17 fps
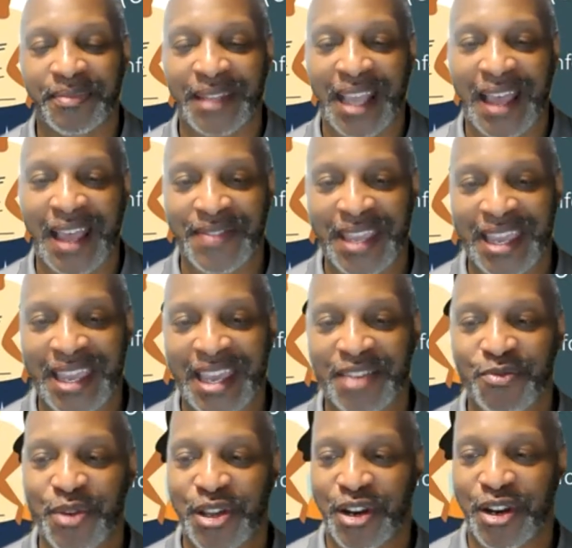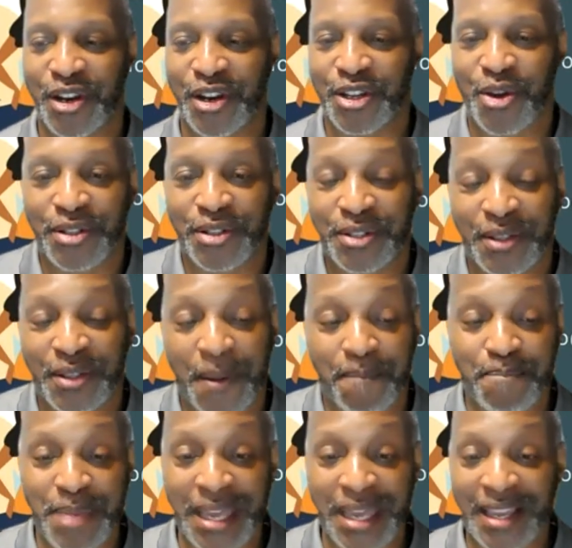And then we're going to go into
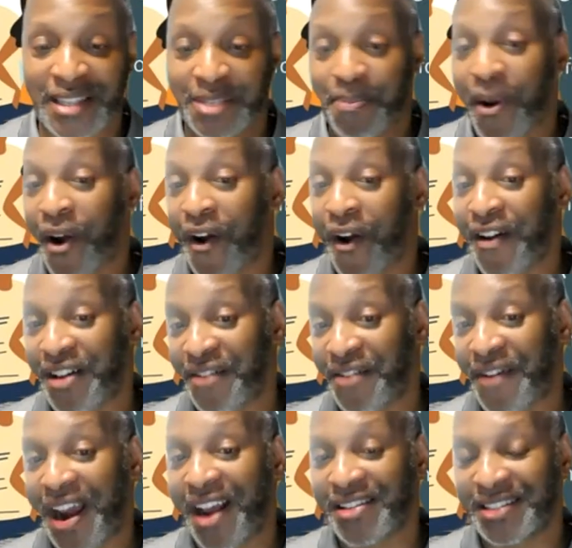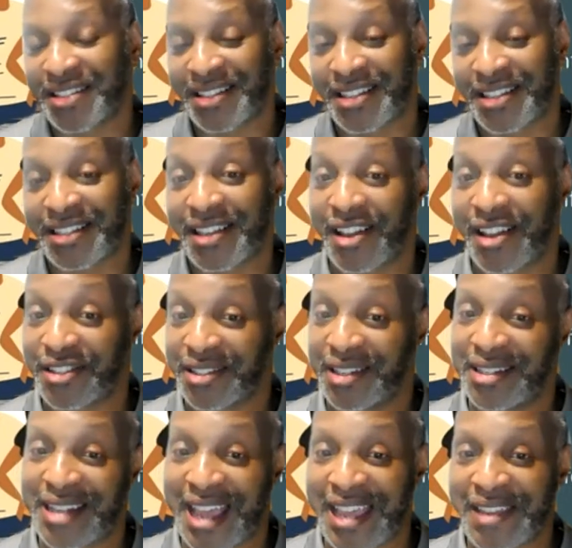the biggest part of our discussion
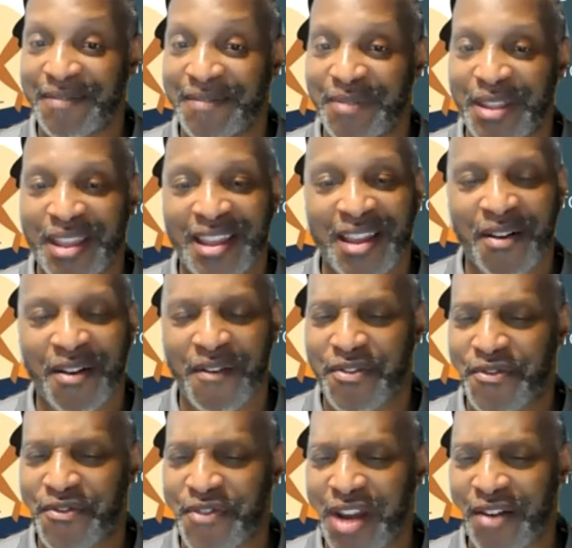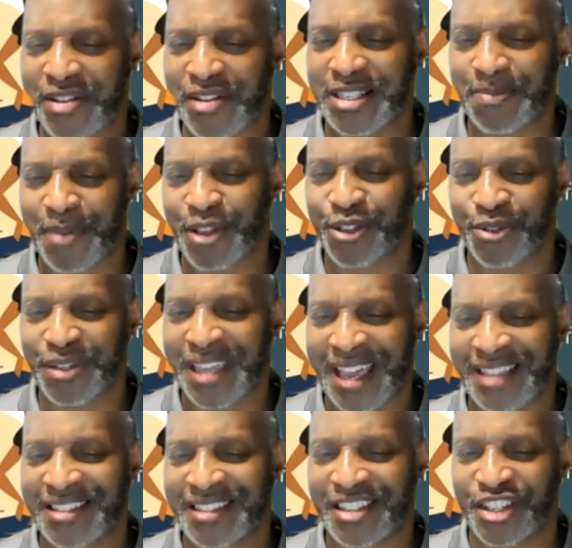today. I have a very special
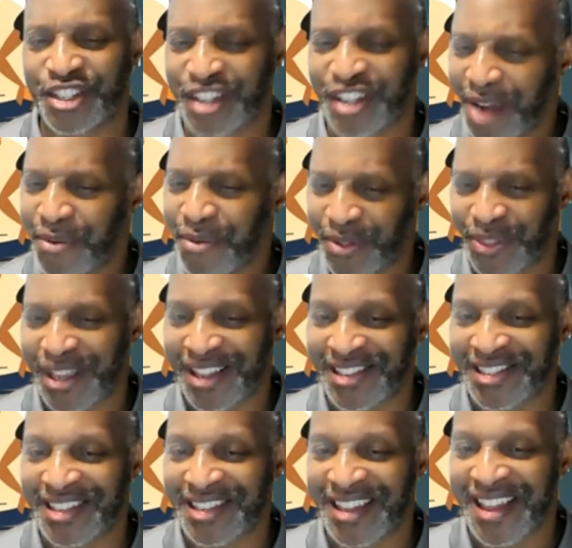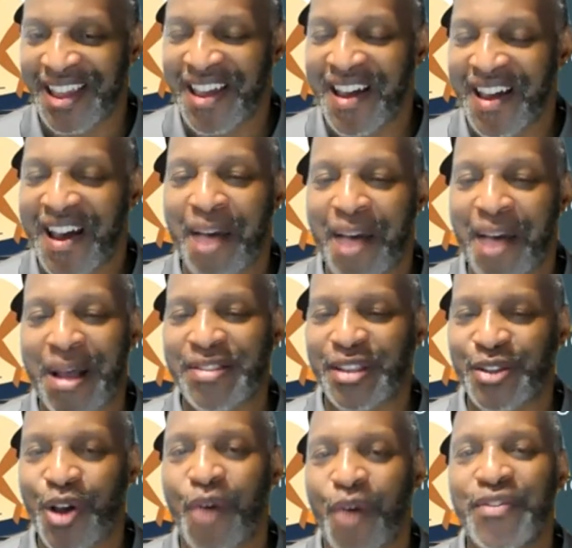guest to share with us about the
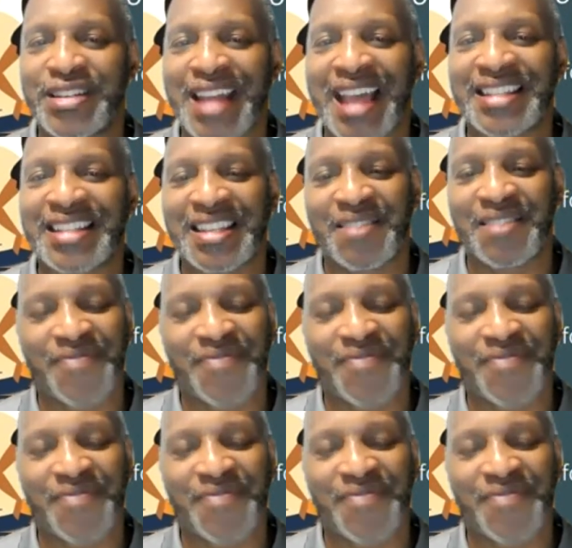COVID-19